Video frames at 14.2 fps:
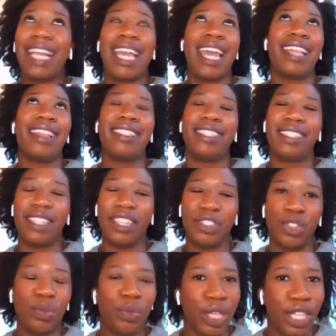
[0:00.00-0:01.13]
Again, this is
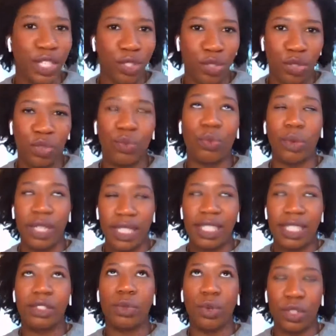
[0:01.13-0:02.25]
such a
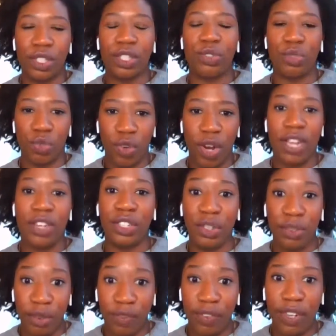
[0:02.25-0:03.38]
resource constrained
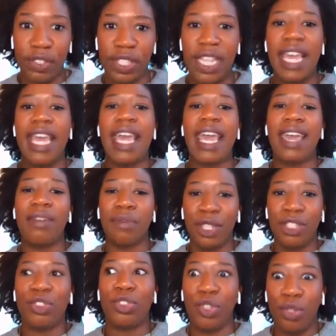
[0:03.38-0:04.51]
universe in
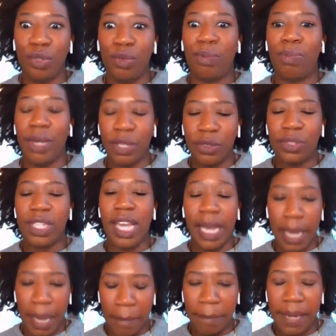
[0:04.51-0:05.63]
which to build
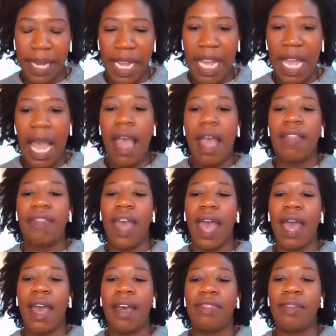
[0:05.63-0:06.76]
a company
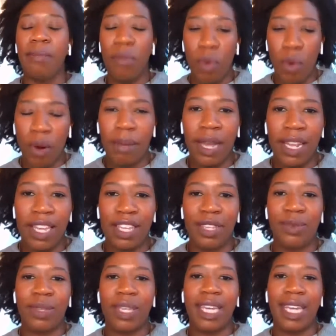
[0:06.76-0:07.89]
that the more money
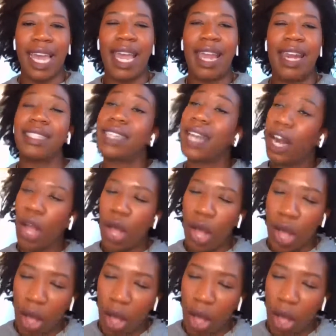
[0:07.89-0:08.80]
you can get, it's not